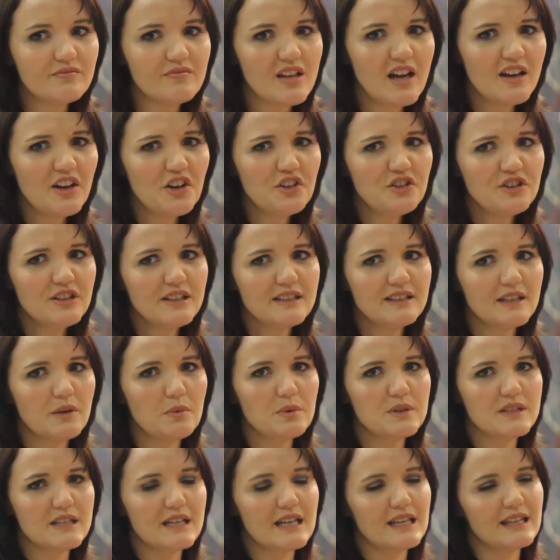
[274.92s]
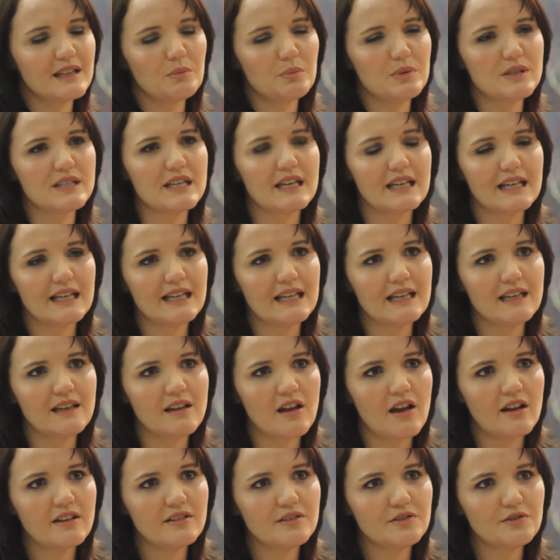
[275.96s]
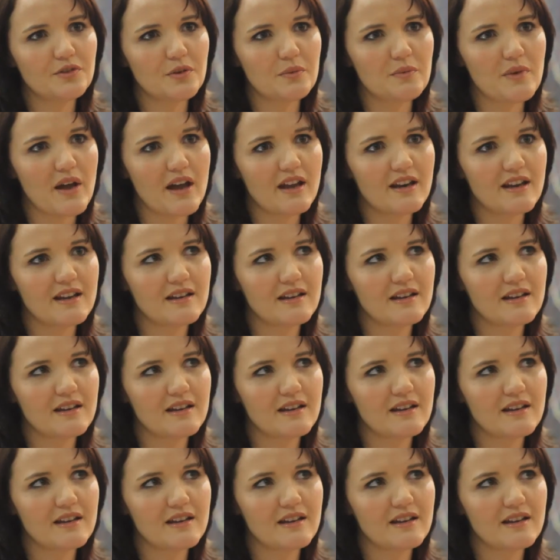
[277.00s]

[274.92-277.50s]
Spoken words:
don't think there was anything particularly enlightened from that.